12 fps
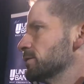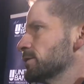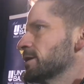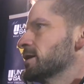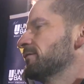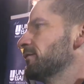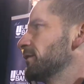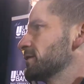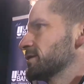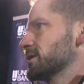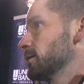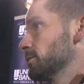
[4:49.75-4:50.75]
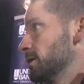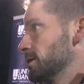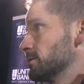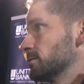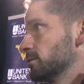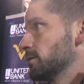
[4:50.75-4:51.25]
Not enough of us,
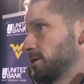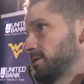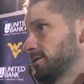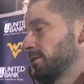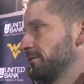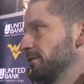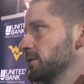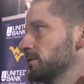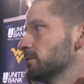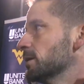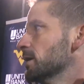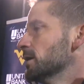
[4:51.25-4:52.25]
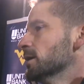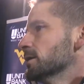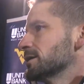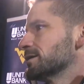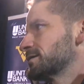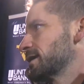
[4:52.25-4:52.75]
including WVU,
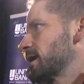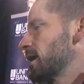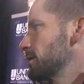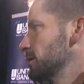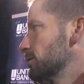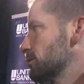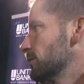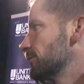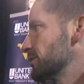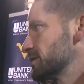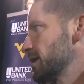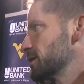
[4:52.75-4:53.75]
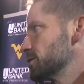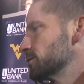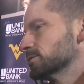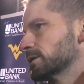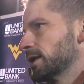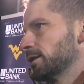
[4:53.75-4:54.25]
didn't take care of the non-conference schedule
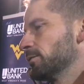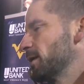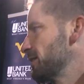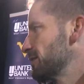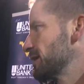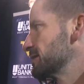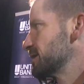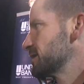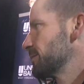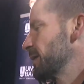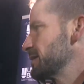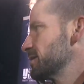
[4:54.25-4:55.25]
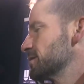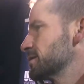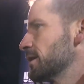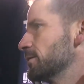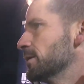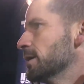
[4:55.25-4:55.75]
uh, the way that they anticipated.
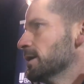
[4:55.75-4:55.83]
So